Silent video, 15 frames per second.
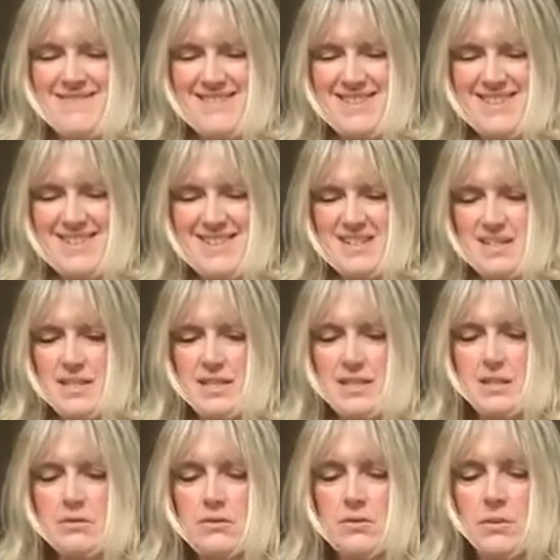It's
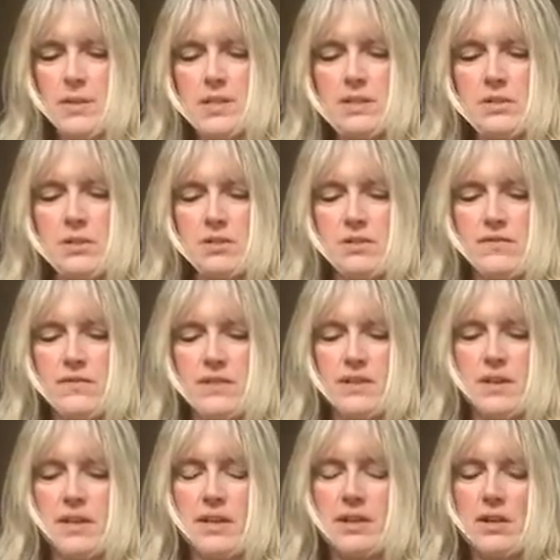still twenty dollars for
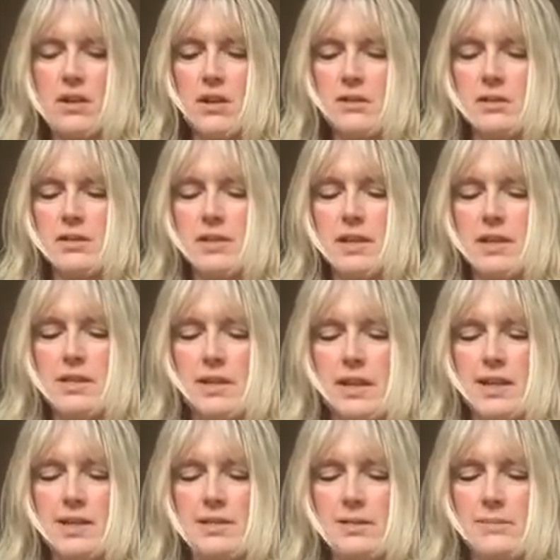nine cards and they
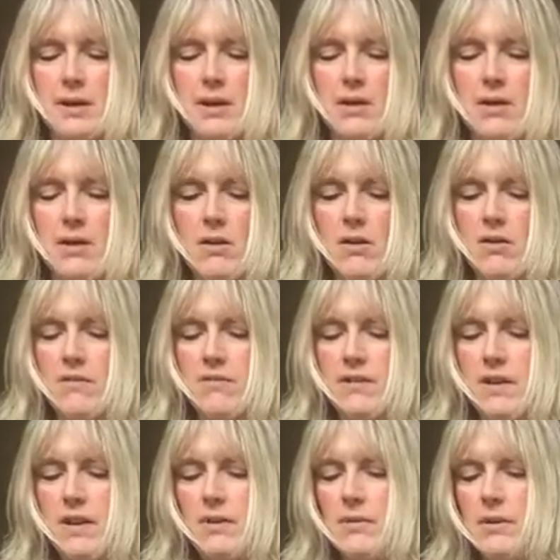last about half
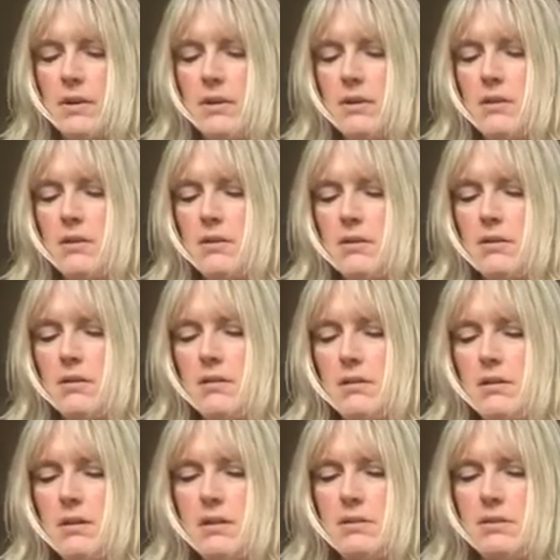an hour.
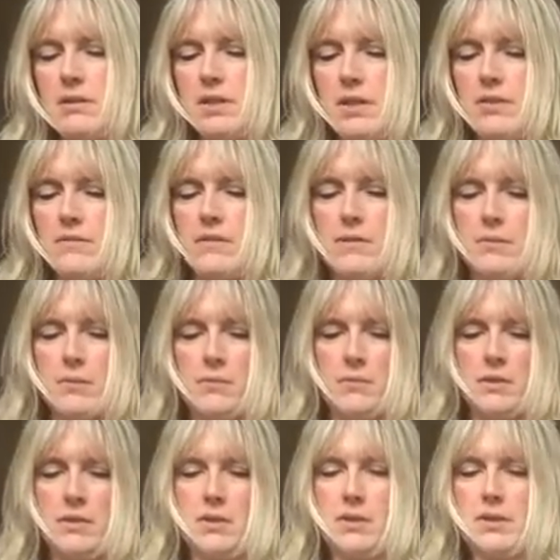So if you want
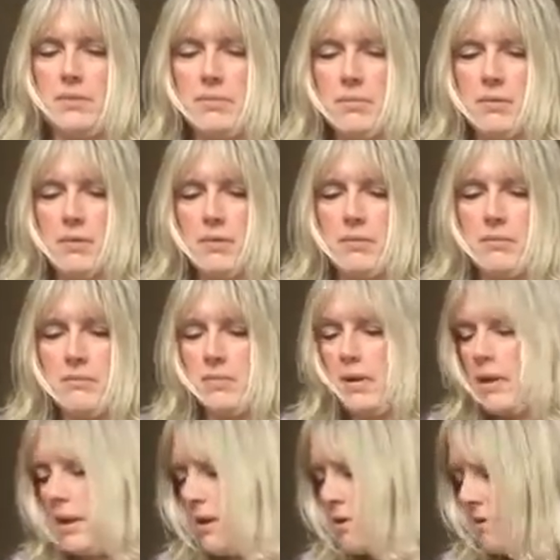one, you can book one
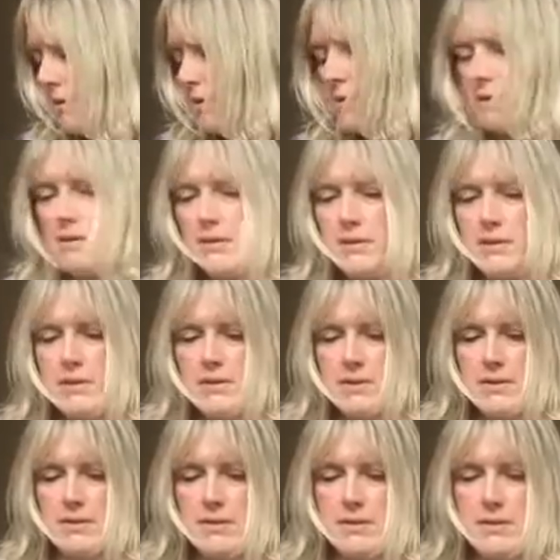below.
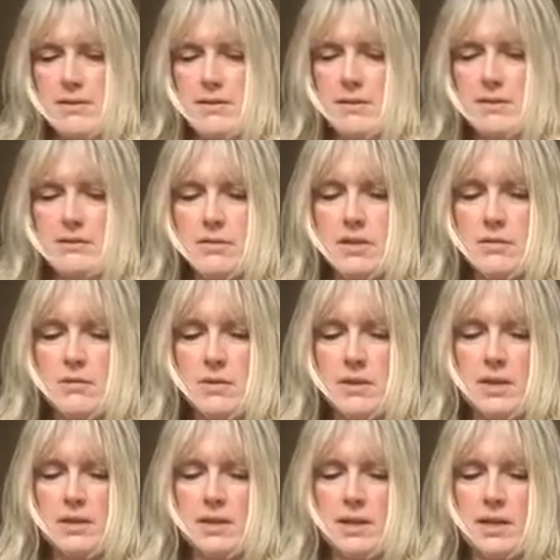I'll do one of
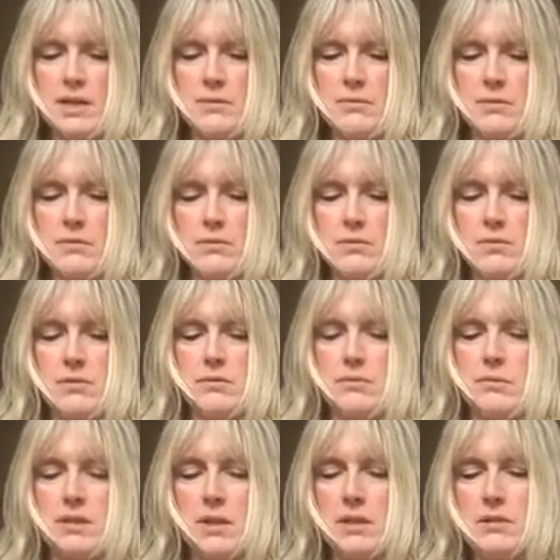these animals.
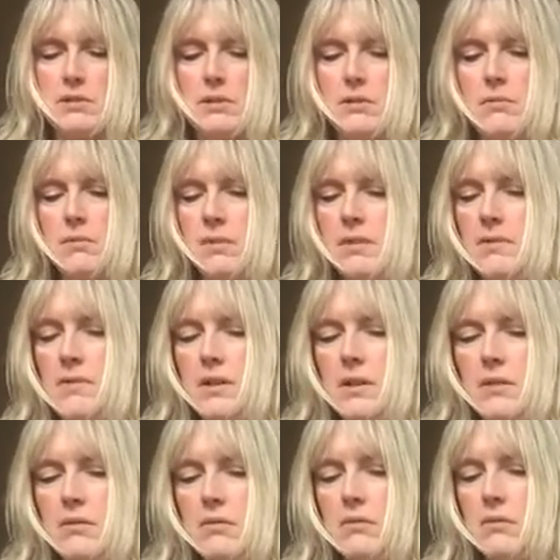Oh yes, I love
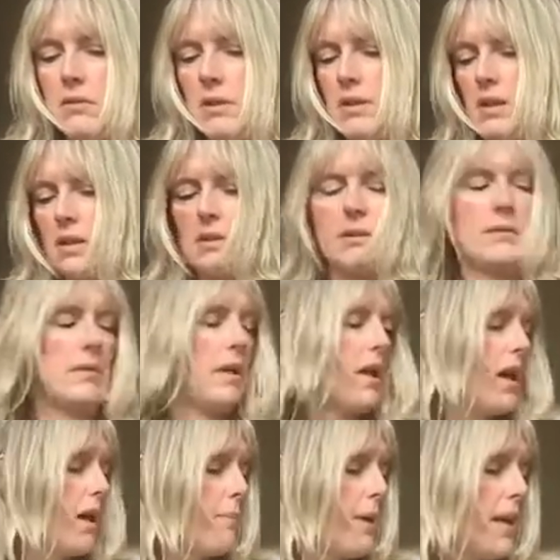you. And then I'll
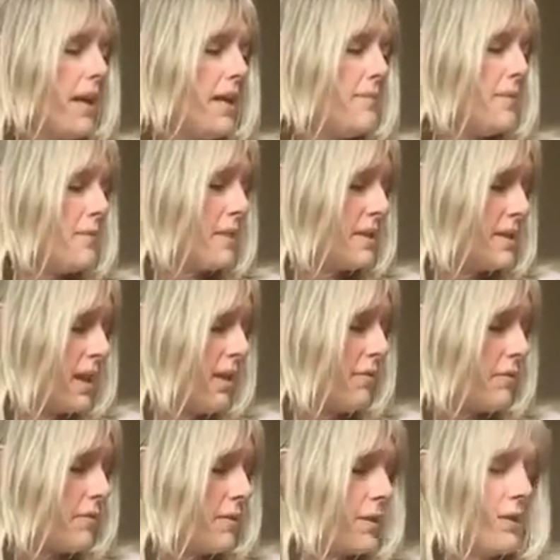better limit myself or
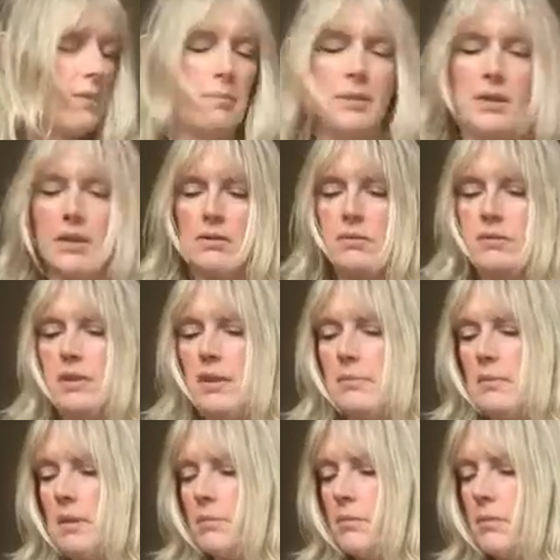we could be here all day,
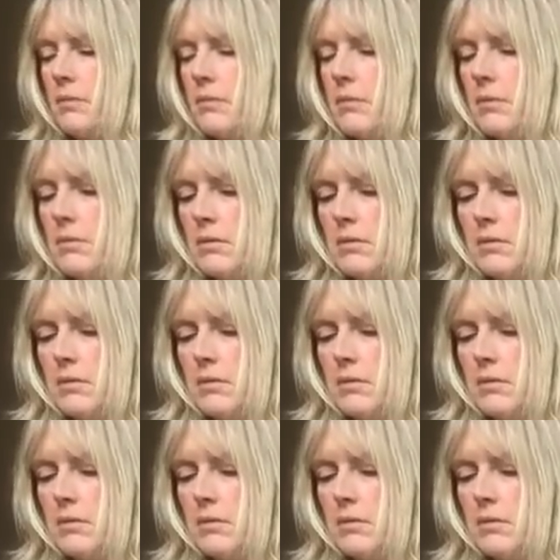people.